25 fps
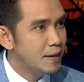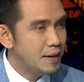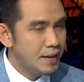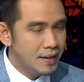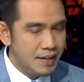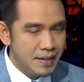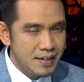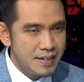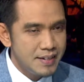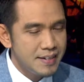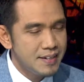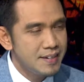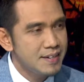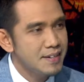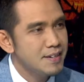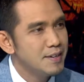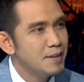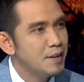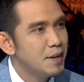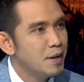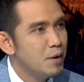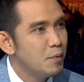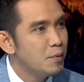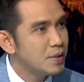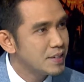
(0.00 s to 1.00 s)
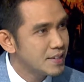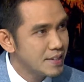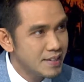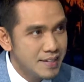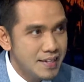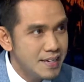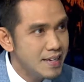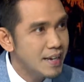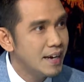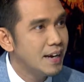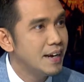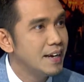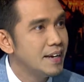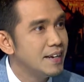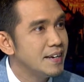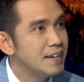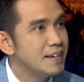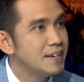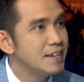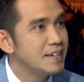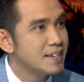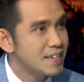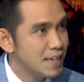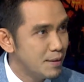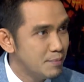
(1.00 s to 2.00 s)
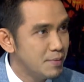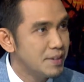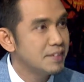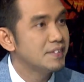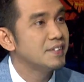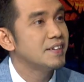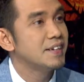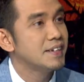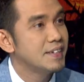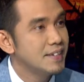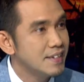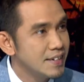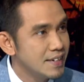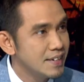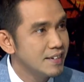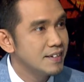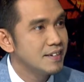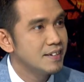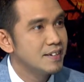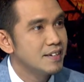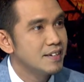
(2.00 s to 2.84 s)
And there is Wasatiyyah in Islamic traditions.